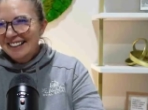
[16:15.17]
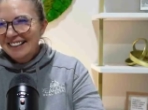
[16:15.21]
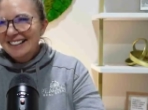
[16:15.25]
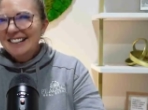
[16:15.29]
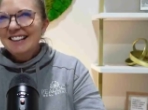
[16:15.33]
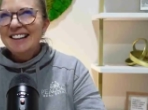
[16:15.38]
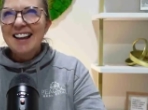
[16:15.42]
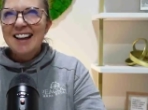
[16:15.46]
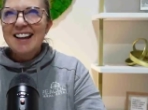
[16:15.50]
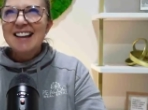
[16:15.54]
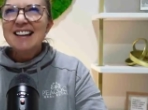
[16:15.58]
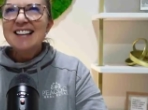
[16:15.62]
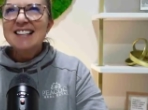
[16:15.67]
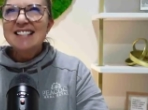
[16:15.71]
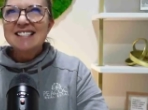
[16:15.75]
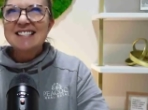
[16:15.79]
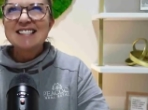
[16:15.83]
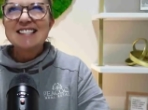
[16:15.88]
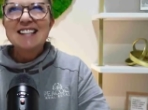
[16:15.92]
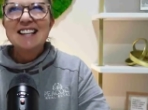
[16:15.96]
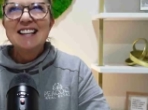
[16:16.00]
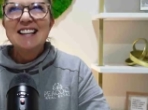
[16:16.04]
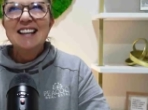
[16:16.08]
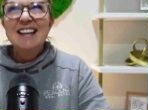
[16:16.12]

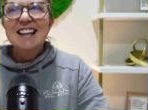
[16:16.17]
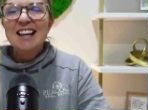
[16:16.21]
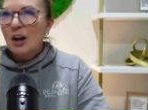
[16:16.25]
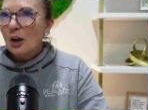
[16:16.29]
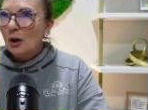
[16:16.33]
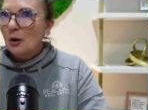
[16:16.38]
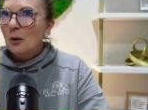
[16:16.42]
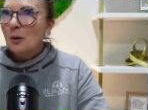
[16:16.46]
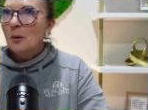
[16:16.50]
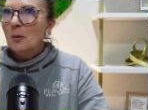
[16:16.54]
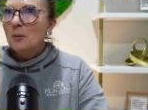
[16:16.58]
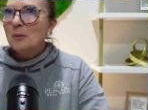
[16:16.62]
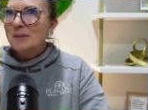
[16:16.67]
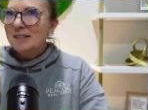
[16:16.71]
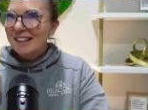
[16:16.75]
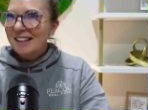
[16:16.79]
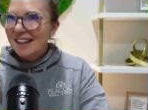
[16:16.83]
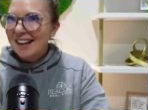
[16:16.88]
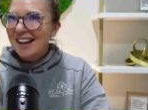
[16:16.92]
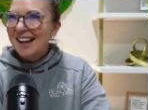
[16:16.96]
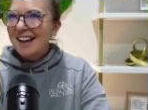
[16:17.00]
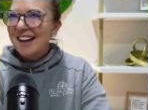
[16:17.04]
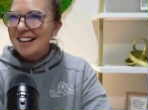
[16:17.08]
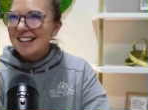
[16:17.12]
yes. oh,
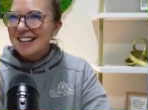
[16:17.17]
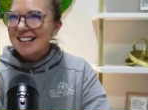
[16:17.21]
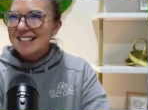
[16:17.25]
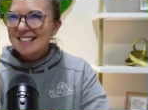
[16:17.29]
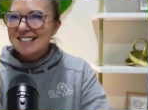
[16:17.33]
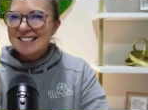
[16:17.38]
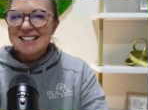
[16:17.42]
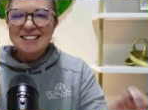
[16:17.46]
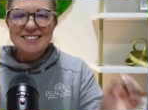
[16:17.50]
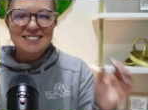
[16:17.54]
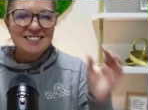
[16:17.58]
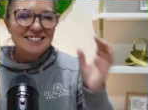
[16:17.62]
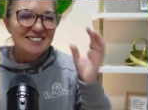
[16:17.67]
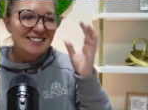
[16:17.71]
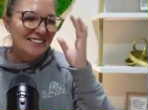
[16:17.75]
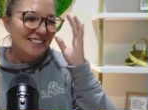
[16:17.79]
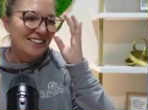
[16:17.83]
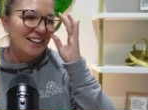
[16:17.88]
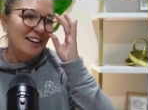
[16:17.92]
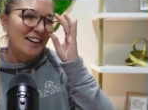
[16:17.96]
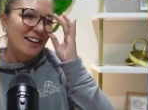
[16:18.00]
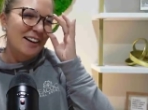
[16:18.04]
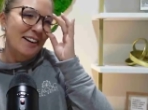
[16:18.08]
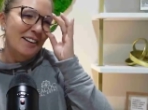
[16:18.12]
yes. You know?
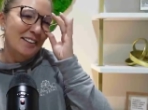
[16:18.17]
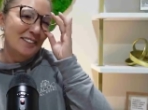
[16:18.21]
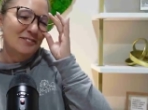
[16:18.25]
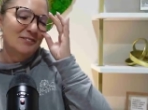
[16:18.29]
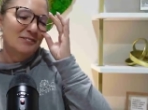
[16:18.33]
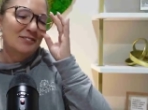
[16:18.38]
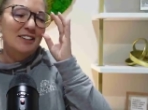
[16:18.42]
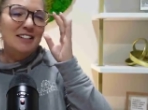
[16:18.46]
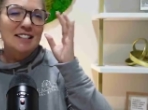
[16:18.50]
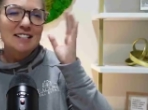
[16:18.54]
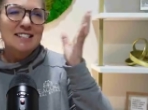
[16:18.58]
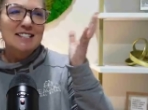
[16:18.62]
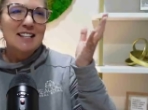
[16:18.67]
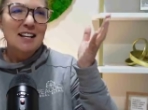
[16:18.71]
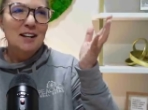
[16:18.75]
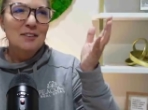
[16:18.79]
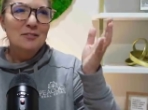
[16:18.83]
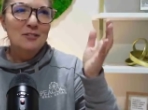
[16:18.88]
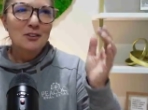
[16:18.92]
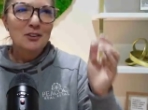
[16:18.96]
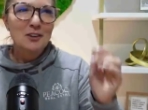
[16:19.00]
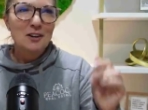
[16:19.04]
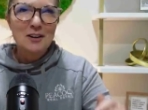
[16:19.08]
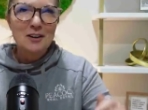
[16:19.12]
Yeah. But it's
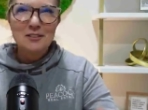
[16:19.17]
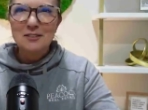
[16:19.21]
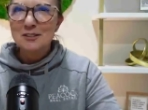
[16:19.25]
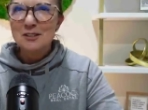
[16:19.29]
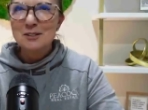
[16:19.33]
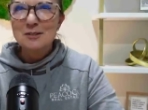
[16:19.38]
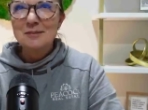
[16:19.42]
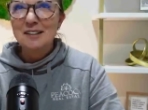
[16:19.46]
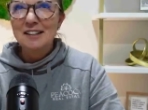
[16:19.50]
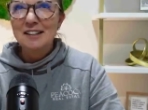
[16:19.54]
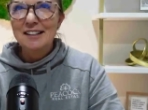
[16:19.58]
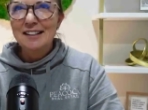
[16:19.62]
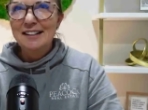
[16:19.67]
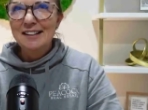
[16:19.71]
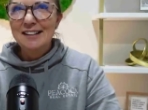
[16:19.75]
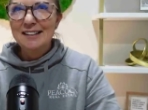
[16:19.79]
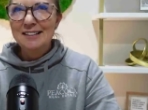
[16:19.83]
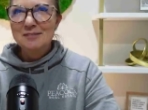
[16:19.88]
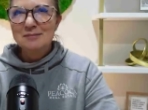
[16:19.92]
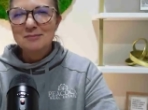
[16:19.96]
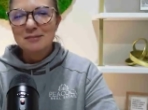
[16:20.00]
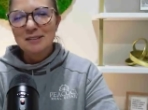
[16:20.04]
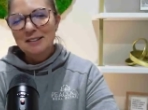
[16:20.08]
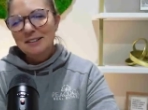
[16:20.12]
not for
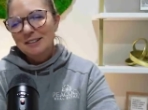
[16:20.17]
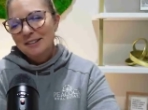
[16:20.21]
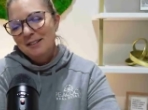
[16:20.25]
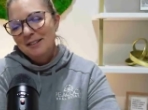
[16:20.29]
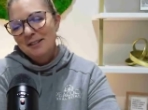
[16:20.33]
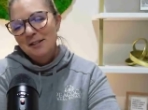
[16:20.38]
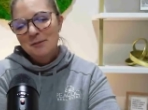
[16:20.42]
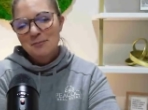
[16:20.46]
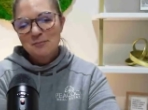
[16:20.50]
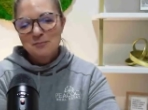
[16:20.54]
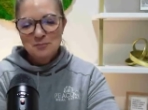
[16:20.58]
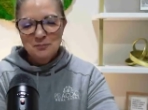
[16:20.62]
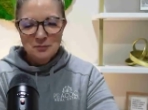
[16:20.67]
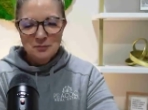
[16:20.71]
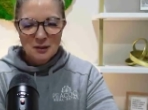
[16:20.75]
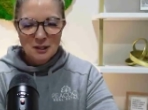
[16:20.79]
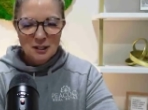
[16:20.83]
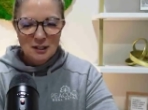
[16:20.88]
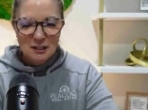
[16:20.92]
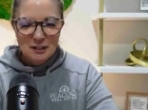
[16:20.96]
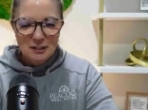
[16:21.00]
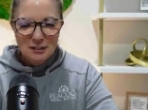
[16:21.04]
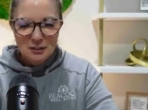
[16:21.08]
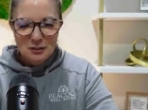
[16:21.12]
everybody. Preserved. But.
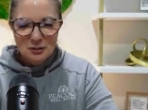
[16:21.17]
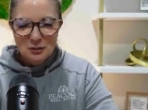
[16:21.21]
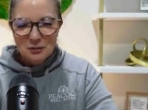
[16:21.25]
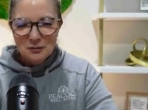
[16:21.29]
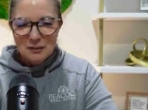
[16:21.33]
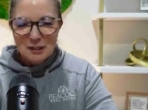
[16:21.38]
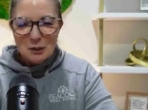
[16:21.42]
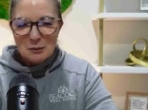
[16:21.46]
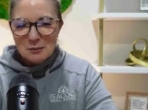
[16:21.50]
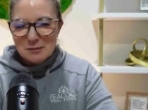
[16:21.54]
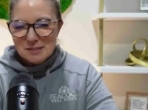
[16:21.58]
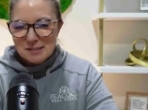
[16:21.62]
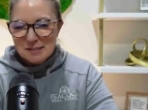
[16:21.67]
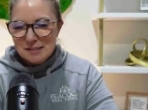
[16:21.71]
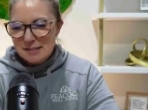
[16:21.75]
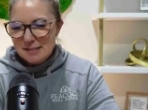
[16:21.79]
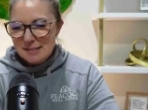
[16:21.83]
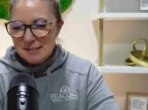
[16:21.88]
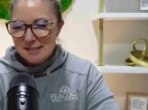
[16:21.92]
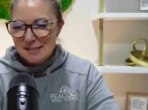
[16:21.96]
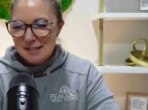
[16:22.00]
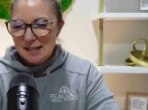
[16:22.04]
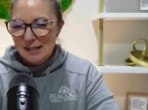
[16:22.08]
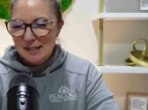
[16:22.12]
Yeah. You know, that was an
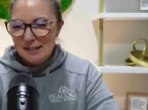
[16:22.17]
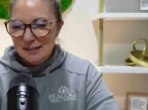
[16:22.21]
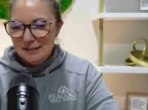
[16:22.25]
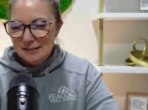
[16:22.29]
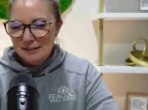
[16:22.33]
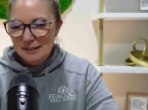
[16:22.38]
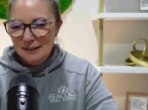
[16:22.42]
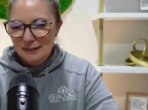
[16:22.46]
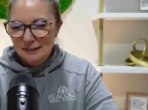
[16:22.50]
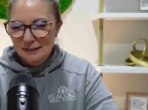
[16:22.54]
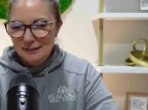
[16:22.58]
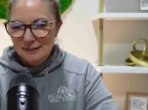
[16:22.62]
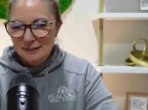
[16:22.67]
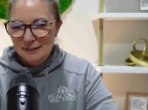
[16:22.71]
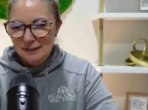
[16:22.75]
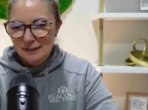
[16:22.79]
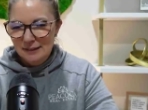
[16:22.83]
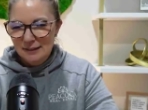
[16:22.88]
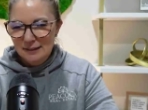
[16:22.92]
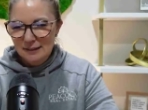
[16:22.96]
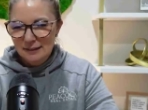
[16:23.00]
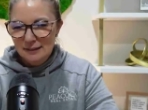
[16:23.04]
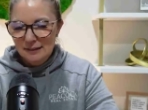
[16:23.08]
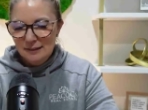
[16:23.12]
estate, and
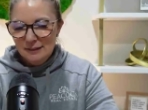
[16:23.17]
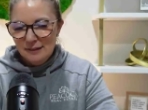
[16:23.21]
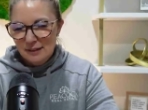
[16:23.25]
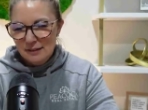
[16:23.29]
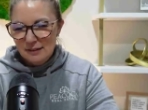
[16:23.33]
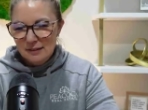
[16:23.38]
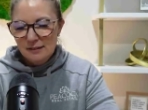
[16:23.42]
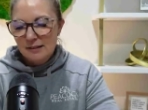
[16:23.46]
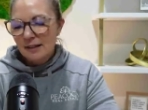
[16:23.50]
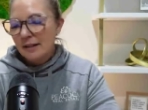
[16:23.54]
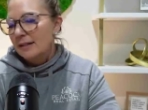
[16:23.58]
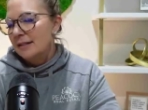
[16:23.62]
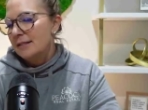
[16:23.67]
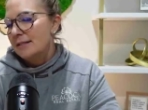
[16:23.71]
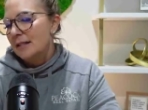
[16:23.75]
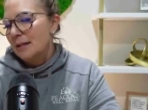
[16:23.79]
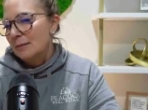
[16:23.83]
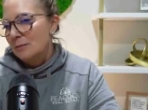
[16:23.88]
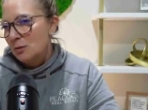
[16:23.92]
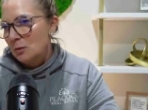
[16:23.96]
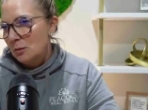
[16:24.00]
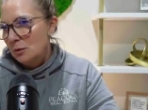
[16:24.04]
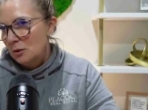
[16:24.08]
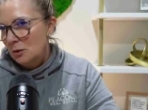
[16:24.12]
uh, a, lot, a lot of
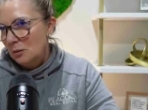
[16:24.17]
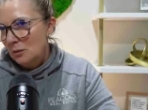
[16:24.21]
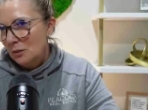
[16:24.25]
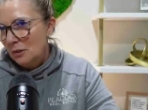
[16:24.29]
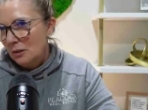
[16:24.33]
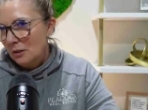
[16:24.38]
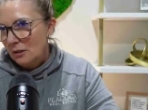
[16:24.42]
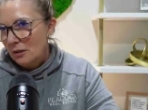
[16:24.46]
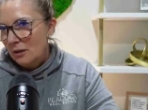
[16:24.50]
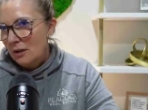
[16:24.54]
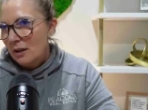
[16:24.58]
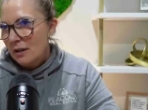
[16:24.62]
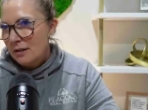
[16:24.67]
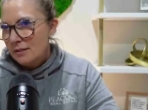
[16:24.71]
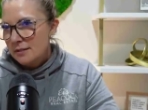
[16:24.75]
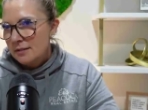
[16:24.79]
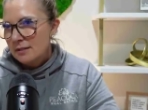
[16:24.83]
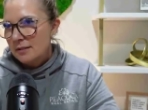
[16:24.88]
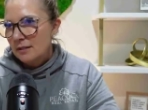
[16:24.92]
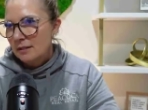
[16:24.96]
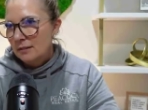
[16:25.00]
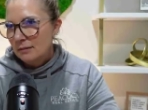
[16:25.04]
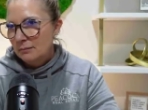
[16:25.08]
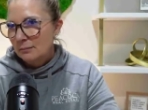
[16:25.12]
times when you run
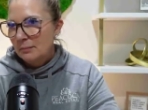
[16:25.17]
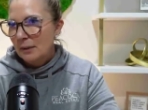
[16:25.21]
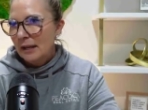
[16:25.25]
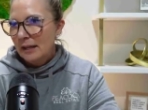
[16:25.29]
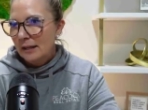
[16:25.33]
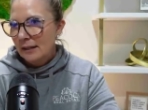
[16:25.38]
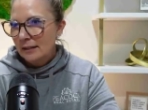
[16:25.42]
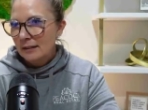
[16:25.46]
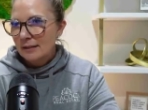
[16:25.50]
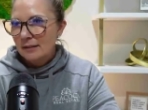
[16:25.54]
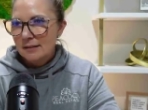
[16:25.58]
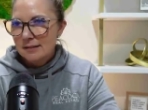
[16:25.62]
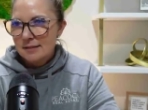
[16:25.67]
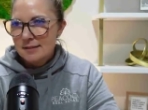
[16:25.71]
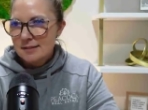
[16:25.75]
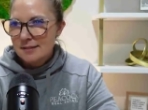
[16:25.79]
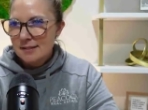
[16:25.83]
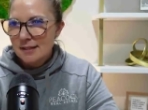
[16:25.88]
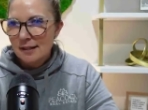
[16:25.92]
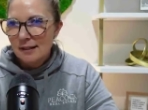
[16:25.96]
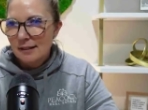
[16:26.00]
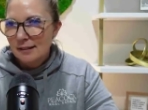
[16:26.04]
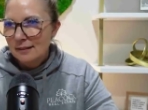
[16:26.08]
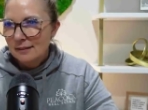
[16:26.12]
across yeah. buying an
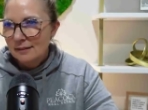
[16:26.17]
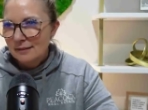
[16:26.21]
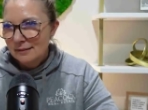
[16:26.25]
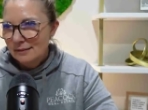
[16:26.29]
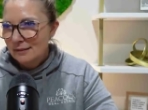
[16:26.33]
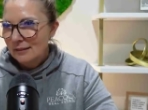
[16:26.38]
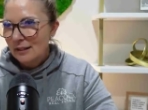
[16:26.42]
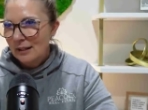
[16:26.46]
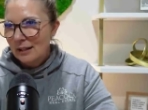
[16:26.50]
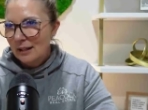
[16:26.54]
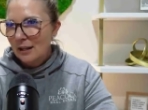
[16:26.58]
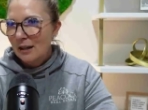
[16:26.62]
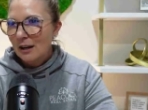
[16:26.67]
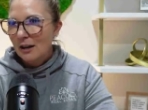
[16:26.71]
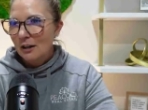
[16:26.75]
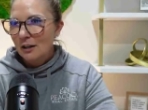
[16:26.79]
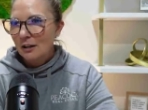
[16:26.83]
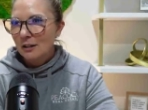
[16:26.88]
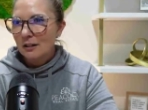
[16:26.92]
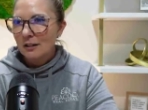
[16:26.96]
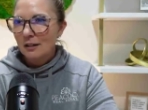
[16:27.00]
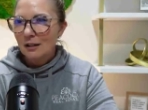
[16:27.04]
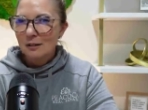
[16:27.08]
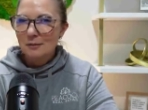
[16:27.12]
estate, they
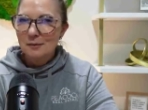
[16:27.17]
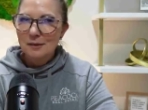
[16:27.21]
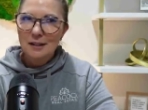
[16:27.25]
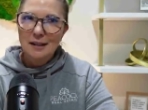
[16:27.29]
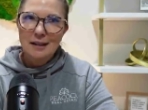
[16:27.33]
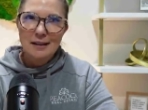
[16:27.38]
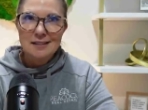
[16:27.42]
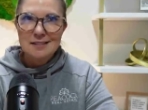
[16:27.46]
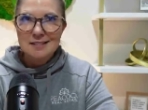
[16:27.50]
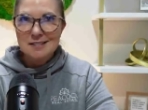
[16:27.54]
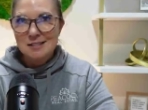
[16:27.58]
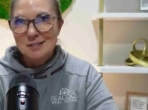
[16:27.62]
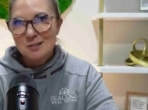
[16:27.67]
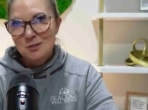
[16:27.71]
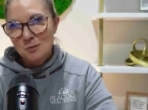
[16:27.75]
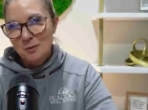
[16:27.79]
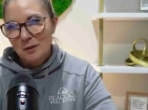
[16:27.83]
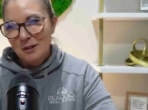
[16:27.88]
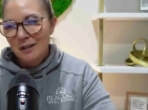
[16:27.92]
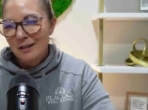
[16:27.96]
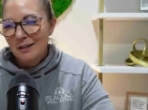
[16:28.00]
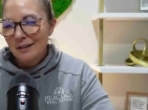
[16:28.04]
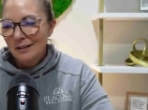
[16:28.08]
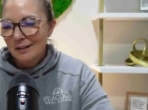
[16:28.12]
are coming as is,
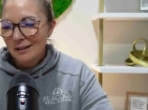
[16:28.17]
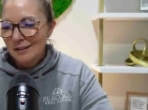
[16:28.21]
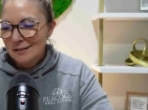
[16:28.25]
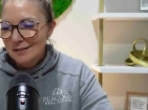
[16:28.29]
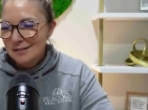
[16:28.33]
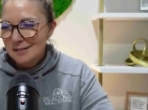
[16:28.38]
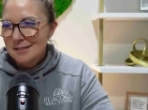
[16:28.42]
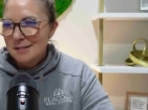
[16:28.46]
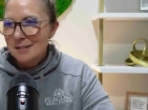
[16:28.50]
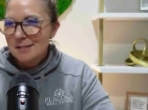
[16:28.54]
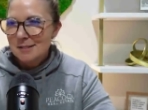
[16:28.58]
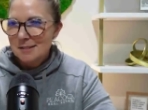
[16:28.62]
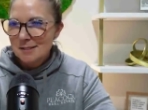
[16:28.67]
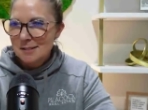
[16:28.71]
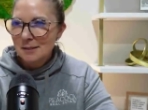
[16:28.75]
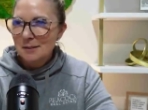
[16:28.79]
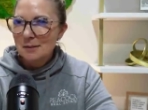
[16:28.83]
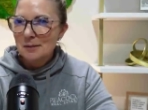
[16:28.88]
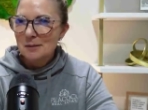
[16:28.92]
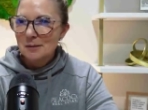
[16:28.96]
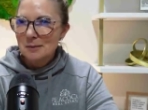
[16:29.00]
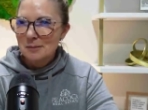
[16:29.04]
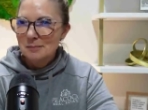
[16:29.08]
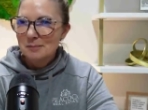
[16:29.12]
where is.
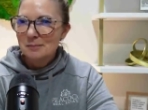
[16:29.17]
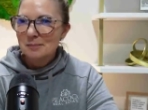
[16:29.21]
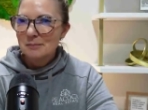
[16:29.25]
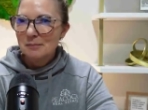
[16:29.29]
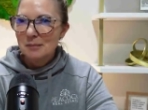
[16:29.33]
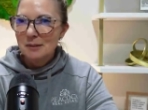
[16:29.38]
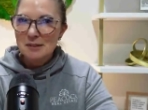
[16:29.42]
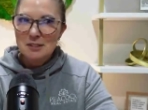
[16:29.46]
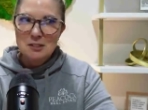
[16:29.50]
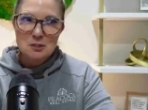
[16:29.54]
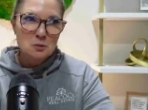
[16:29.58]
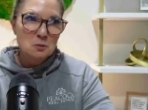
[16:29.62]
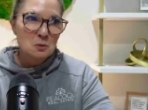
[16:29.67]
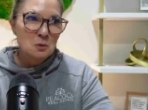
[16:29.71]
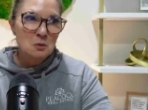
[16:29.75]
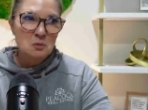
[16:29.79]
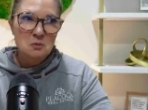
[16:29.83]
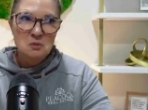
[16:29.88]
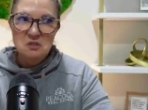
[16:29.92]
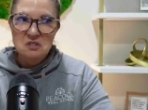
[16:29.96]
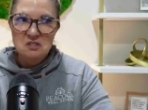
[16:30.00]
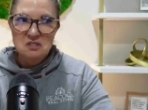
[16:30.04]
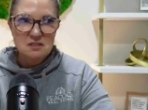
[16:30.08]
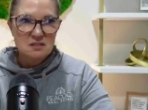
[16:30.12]
So, but mm -hmm. this mm-hmm.
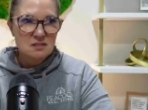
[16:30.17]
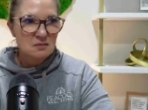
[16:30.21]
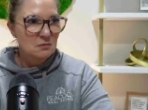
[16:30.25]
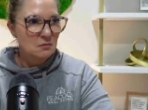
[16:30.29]
one was